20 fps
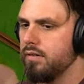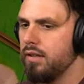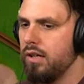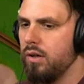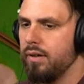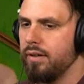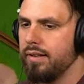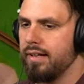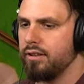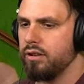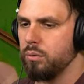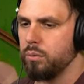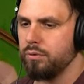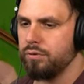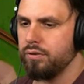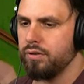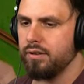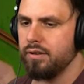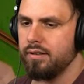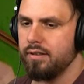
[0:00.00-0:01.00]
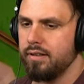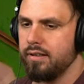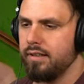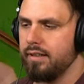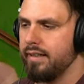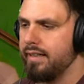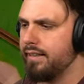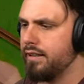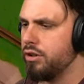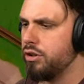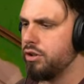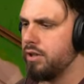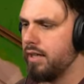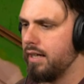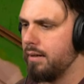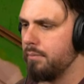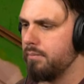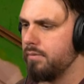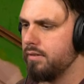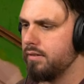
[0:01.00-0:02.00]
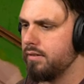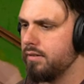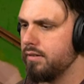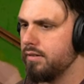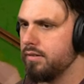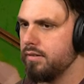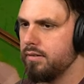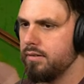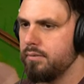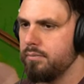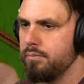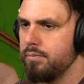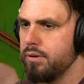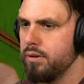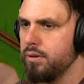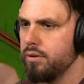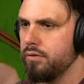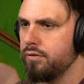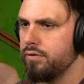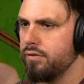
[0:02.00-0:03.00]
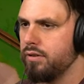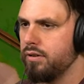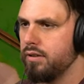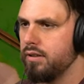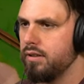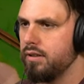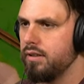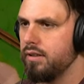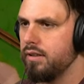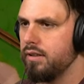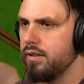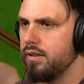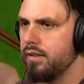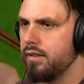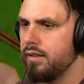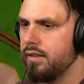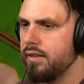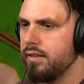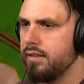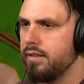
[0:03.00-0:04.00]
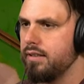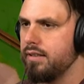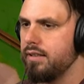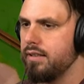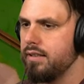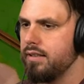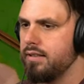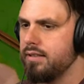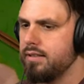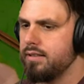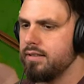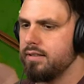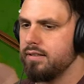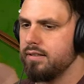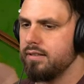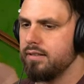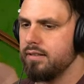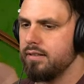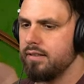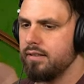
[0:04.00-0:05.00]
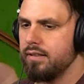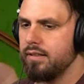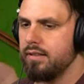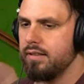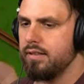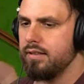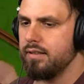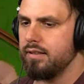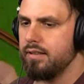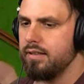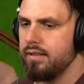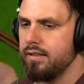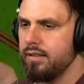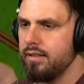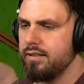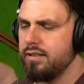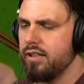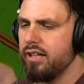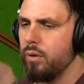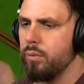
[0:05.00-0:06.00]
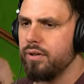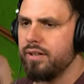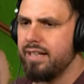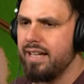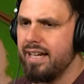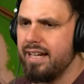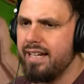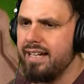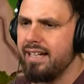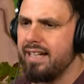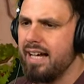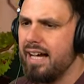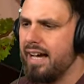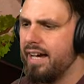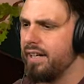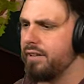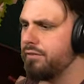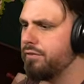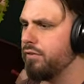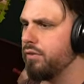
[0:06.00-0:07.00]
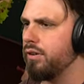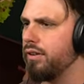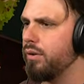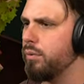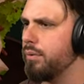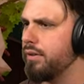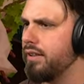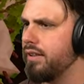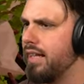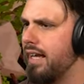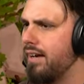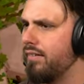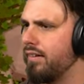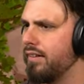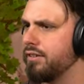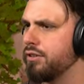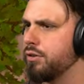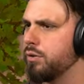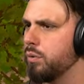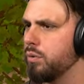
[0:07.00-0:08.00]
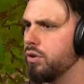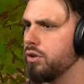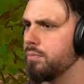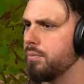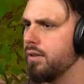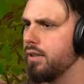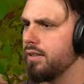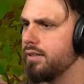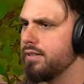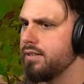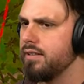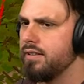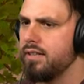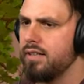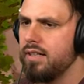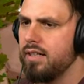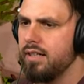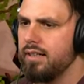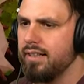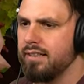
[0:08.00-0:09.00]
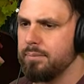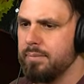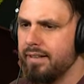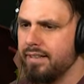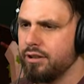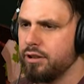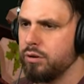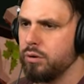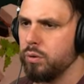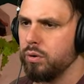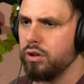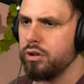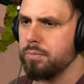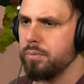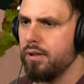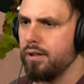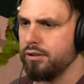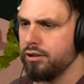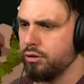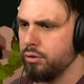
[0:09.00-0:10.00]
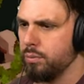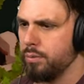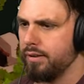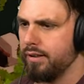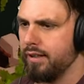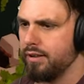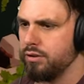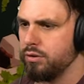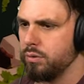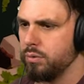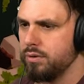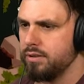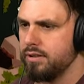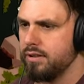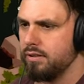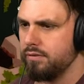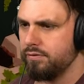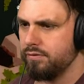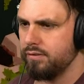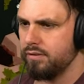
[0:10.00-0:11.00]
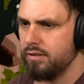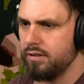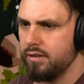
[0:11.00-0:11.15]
Oh, actually, we're full. Uh, eat the jam. Beautiful. Get these. Eat these. Okay, we're getting kind of full. We did have like a storage box. Let's make a storage box just so we can like store stuff.